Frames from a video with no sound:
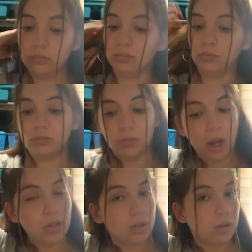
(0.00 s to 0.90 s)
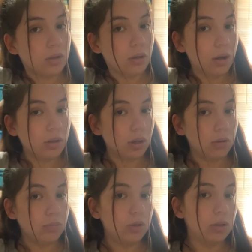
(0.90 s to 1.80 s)
I just got done with the
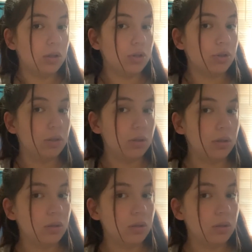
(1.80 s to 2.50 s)
dishes